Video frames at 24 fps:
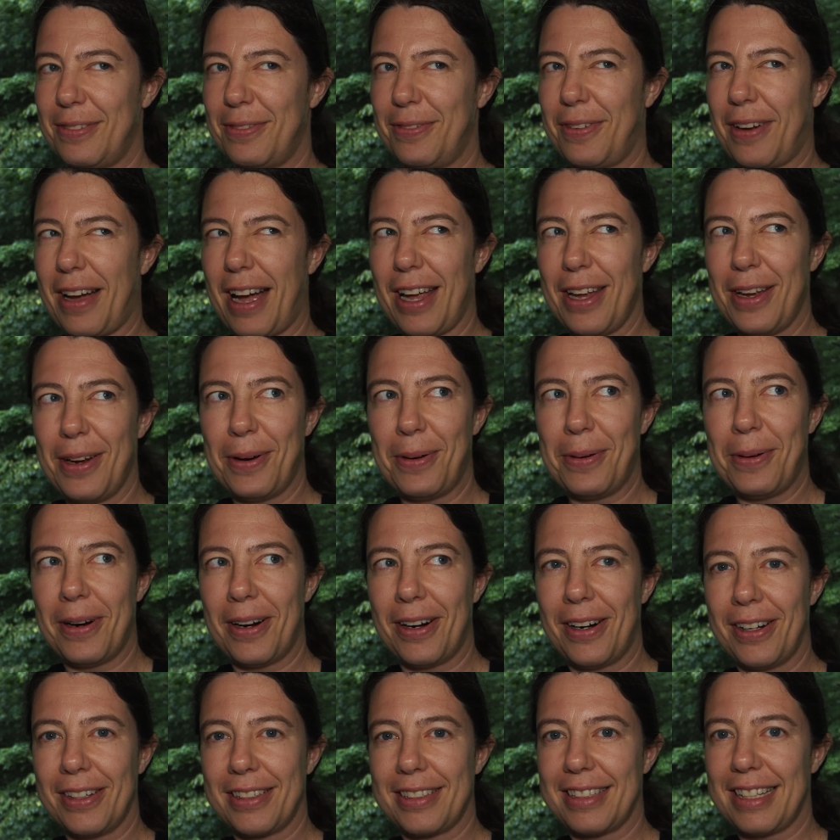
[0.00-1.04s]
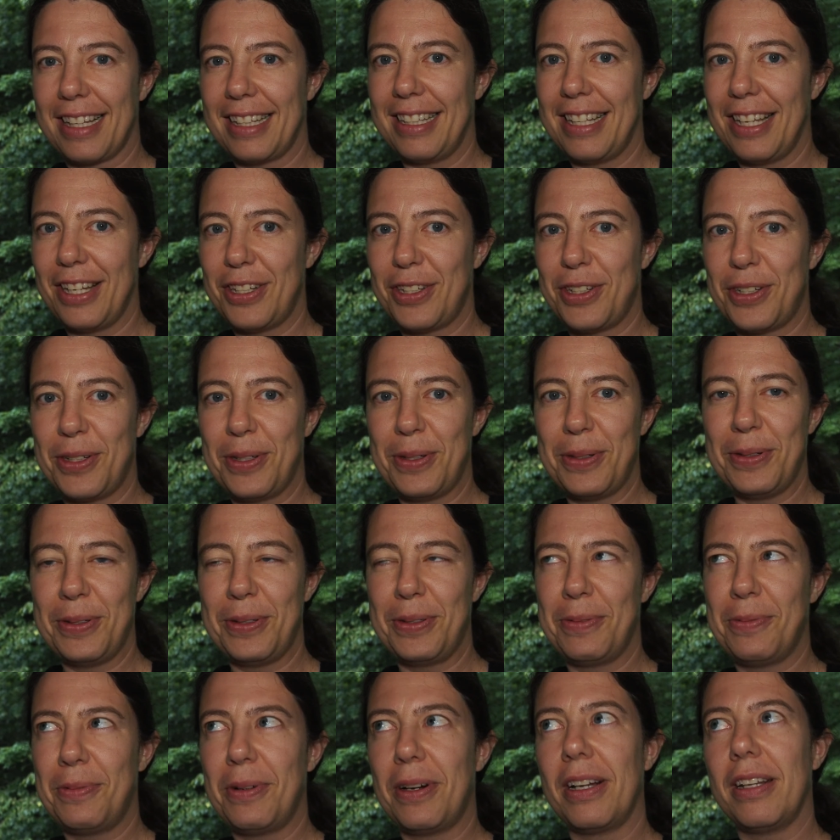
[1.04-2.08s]
fireworks that they shoot
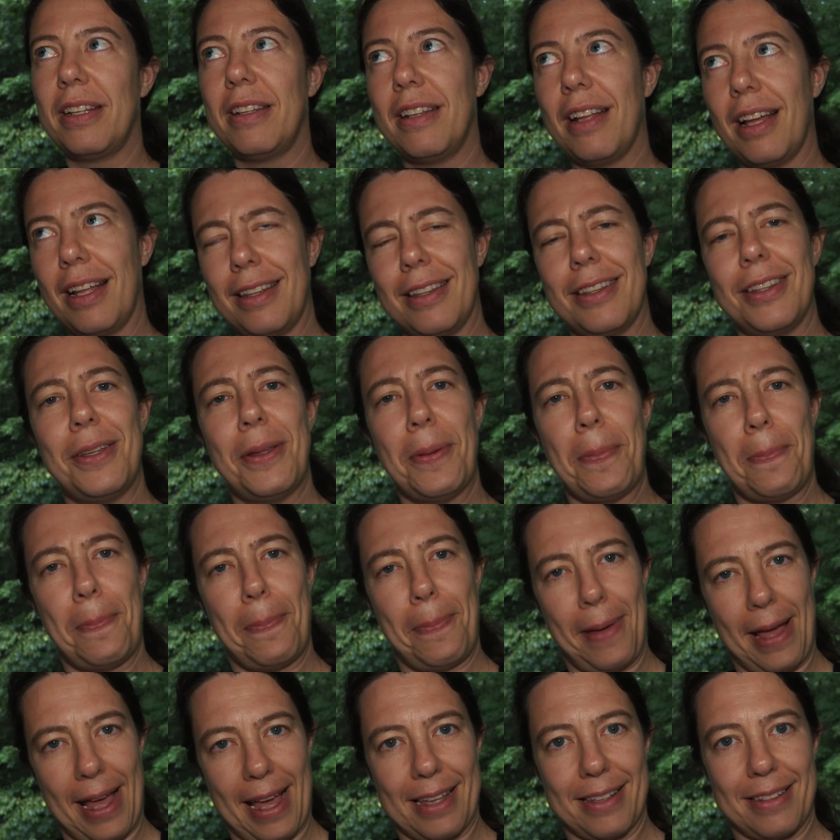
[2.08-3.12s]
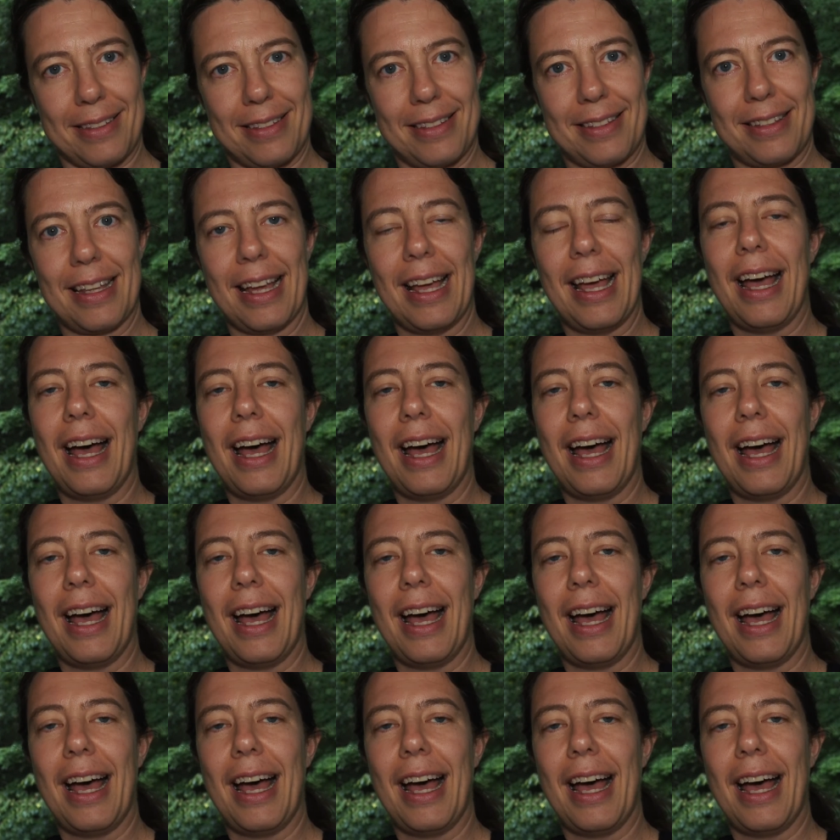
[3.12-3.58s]
were not the best.